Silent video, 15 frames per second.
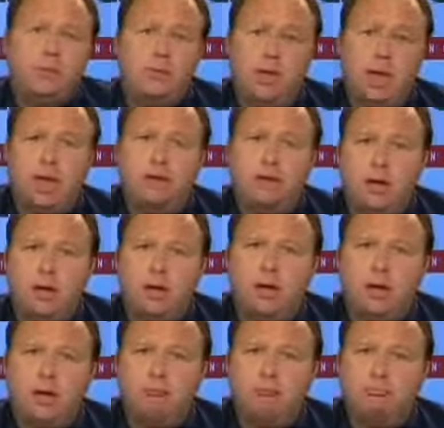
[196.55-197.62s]

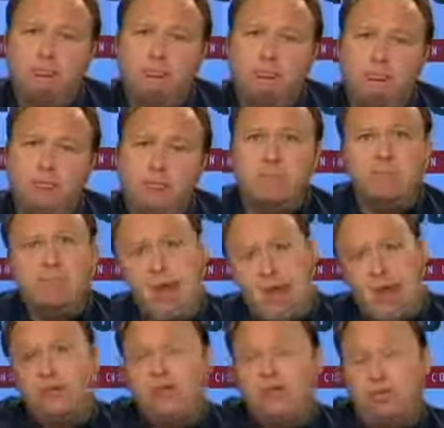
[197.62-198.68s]
that the
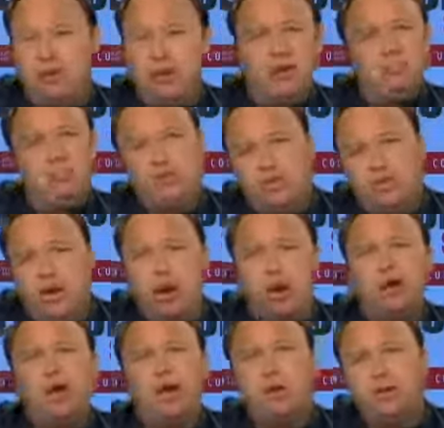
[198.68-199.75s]
mainstream is
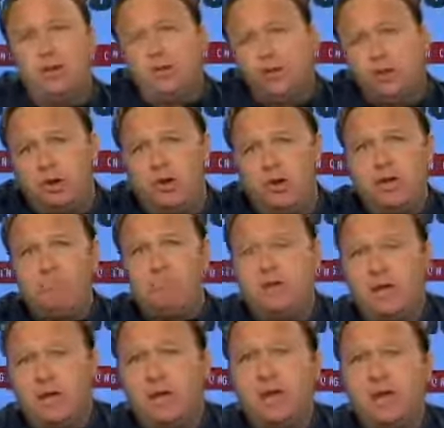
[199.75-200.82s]
starting to join
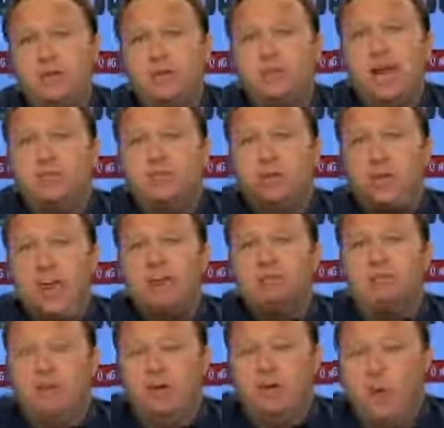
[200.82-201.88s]
me. See, that's what's
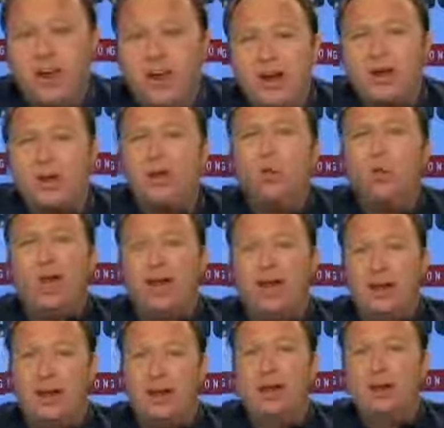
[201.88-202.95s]
happening. We're
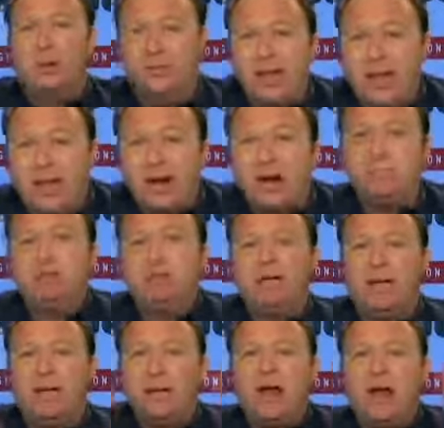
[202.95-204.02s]
winning. They're
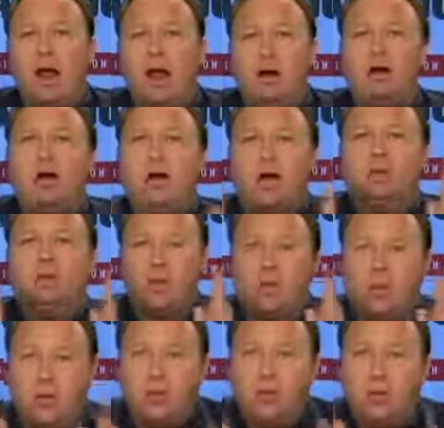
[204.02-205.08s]
bleeding out. And so
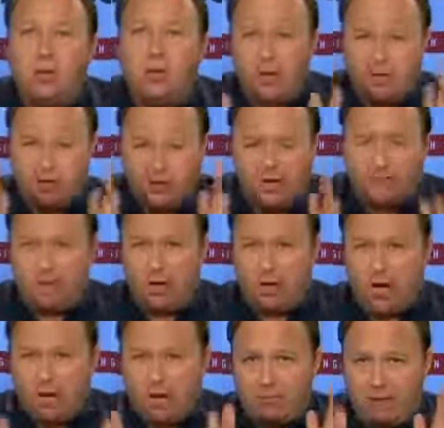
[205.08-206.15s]
what do? They sit up
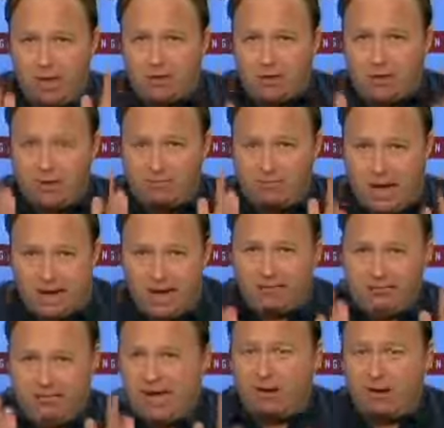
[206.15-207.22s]
there like a bunch of
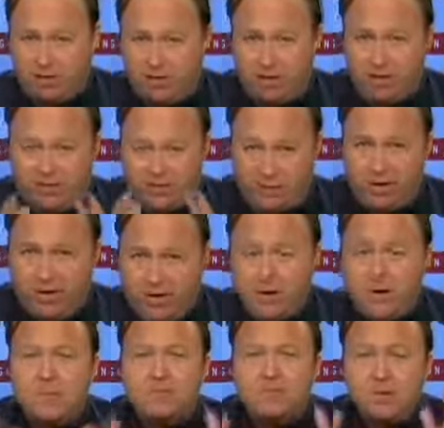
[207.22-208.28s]
demonic parrots in a
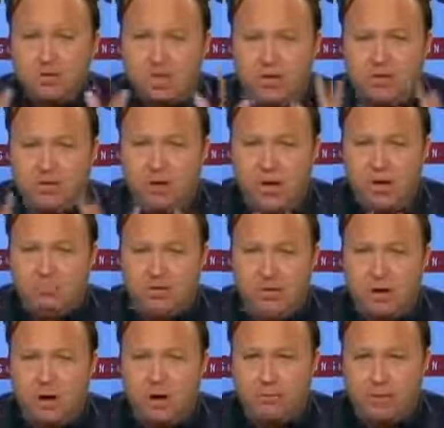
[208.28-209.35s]
tree saying the same
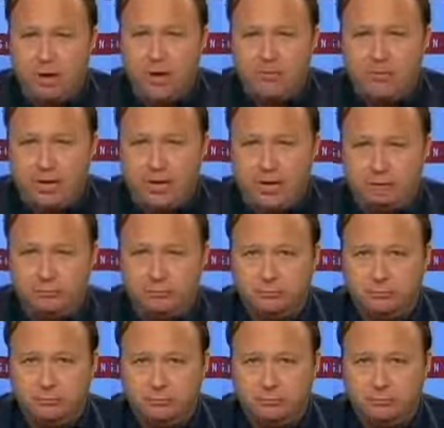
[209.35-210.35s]
thing over and over again.